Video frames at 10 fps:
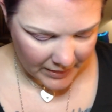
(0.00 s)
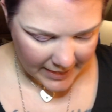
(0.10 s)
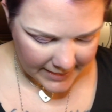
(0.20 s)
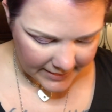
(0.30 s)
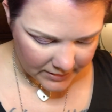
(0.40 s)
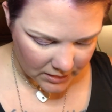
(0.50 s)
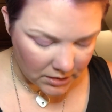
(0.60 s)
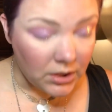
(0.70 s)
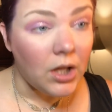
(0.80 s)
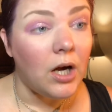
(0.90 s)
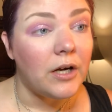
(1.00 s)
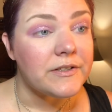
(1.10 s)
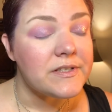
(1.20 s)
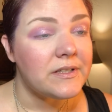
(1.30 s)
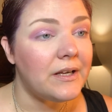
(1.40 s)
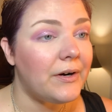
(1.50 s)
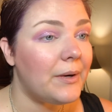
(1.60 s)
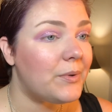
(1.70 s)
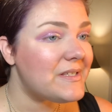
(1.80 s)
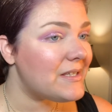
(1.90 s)
and gloss. Now I
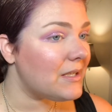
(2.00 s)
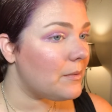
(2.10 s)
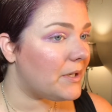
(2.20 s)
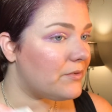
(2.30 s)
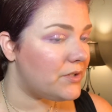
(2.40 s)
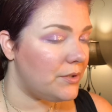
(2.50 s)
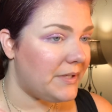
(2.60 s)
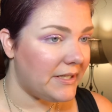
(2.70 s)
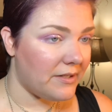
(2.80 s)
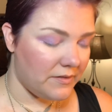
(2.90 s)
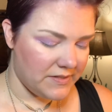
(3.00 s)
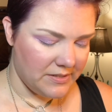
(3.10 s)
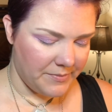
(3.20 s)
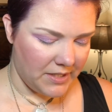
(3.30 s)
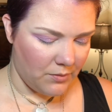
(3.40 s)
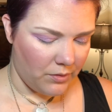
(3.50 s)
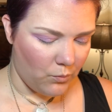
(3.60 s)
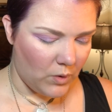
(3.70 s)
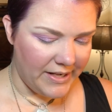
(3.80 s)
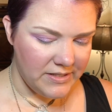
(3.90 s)
was thinking about doing something with
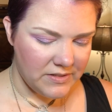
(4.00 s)
white,